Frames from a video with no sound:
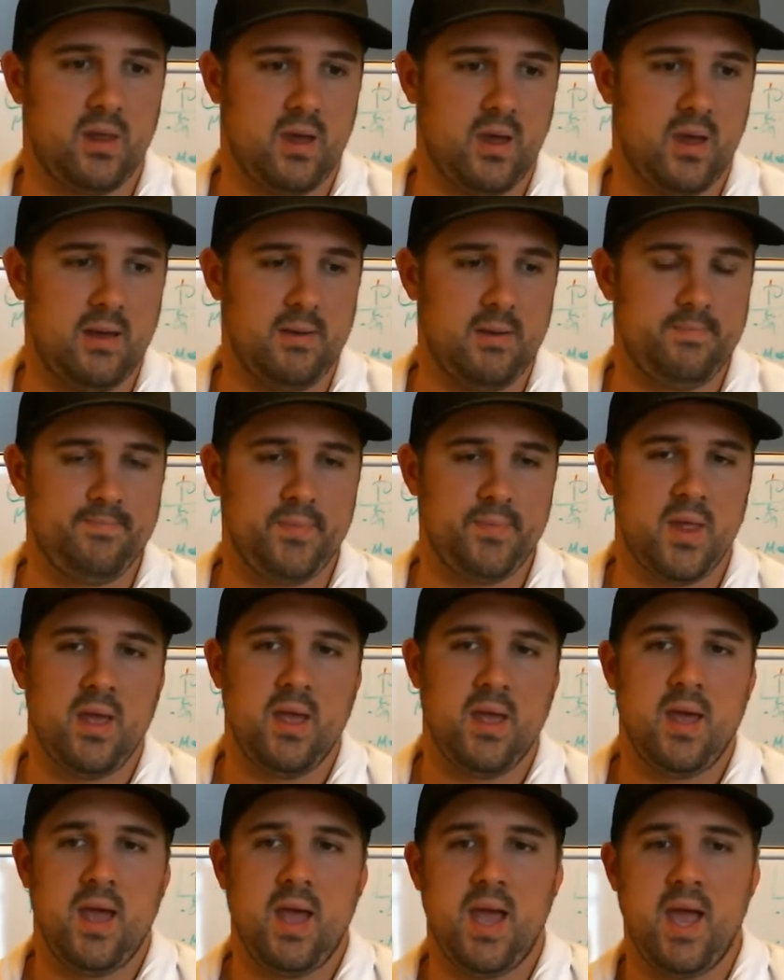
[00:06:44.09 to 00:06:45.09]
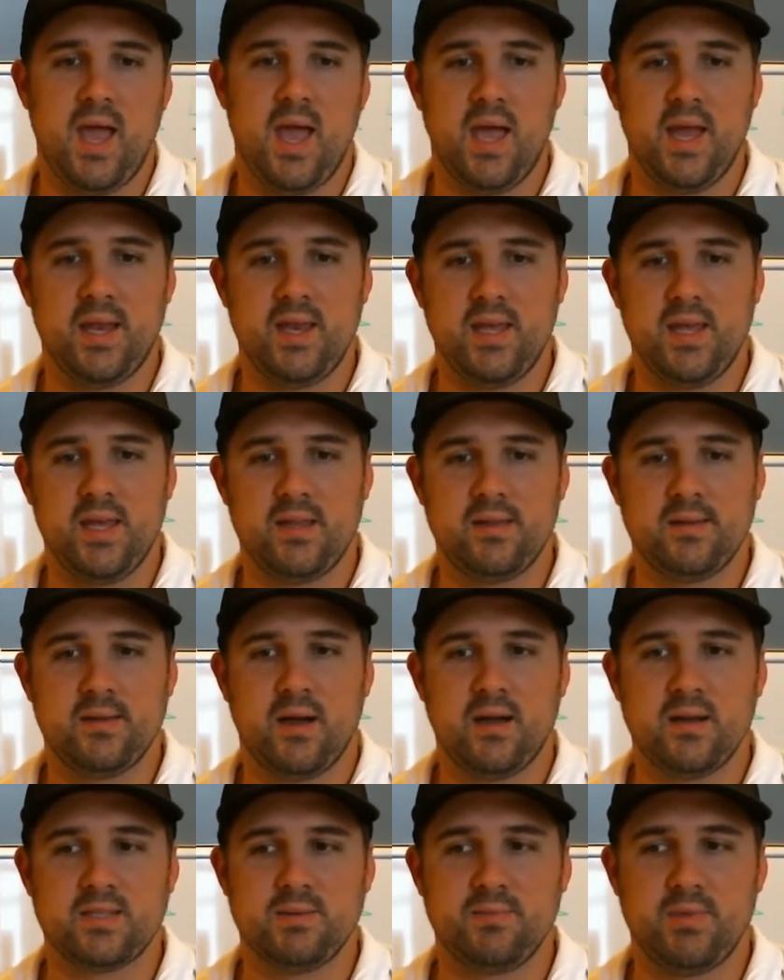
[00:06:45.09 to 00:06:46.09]
Okay, and it
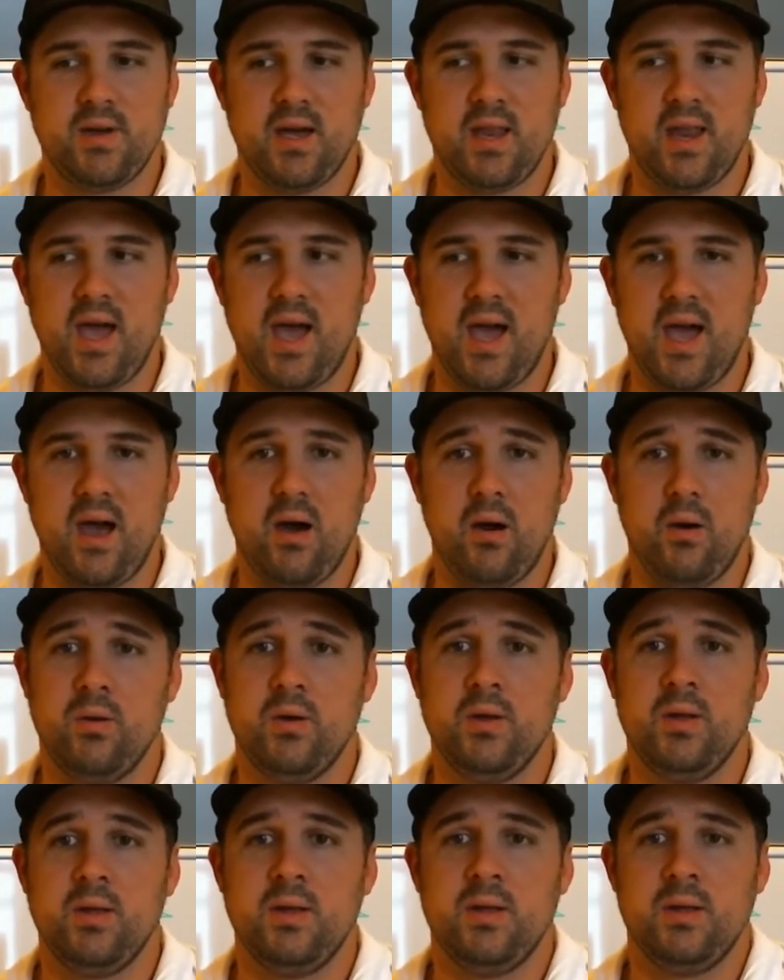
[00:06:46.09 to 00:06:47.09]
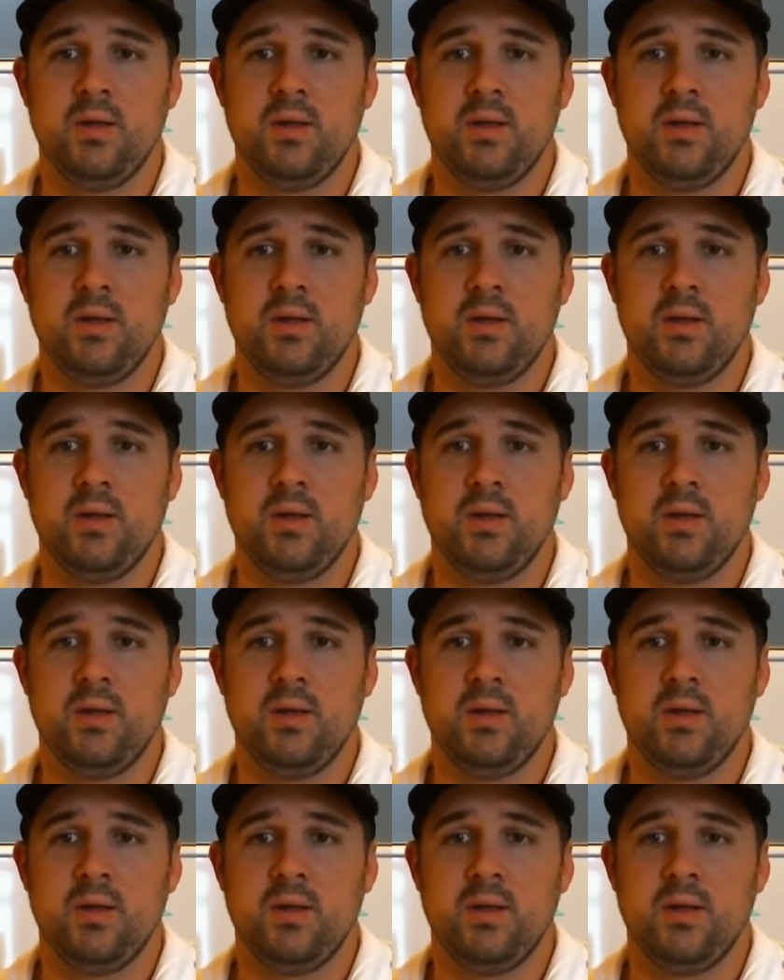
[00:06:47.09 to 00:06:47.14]
talks about how